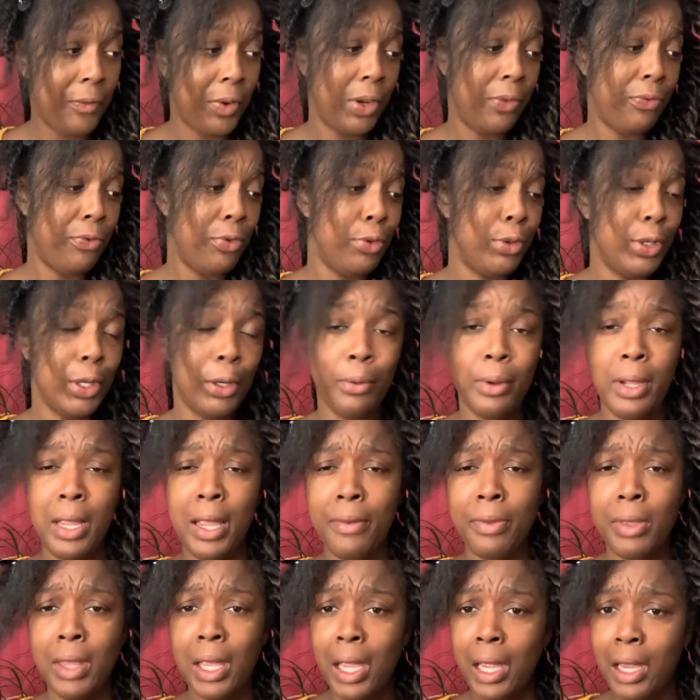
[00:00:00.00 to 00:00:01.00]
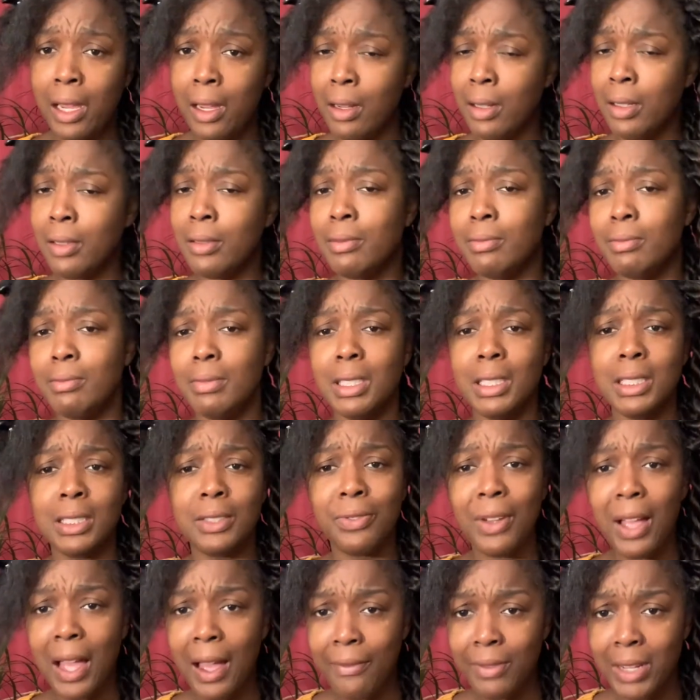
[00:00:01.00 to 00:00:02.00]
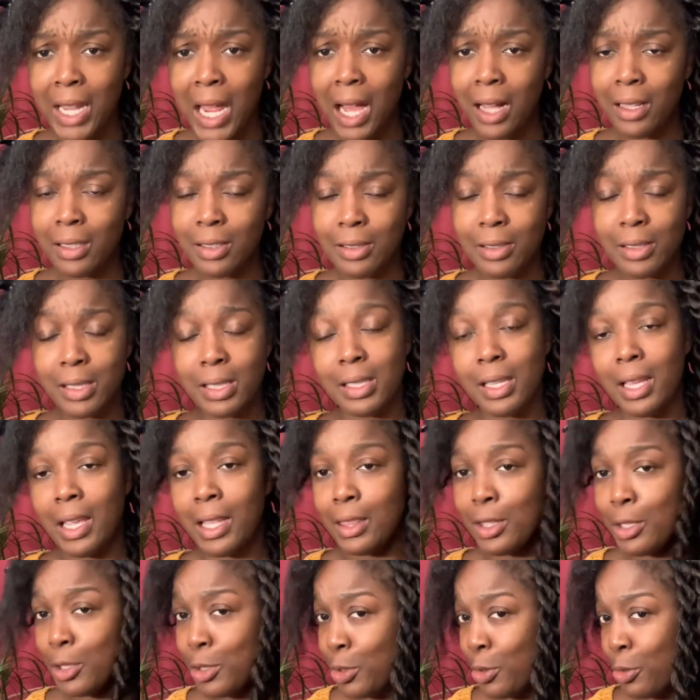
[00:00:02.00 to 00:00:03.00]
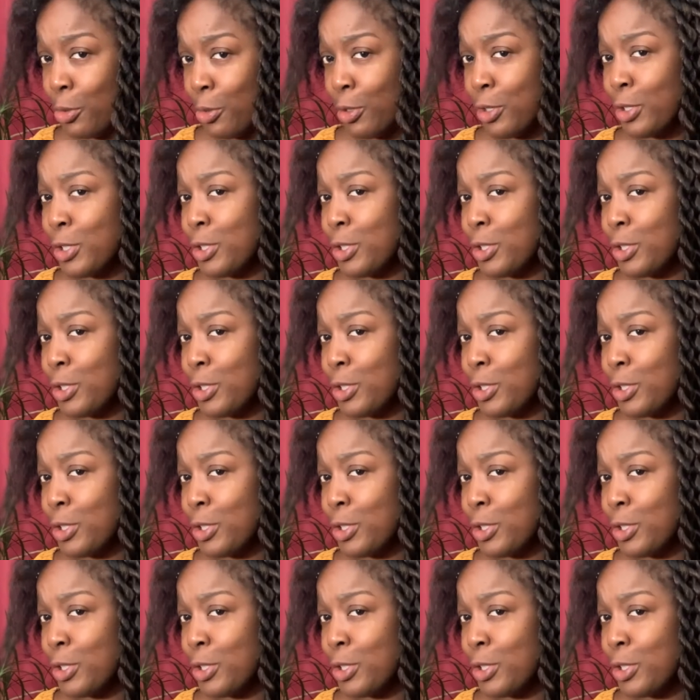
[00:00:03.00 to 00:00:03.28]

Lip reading: and if you don't have the hair, it's $5 at the store.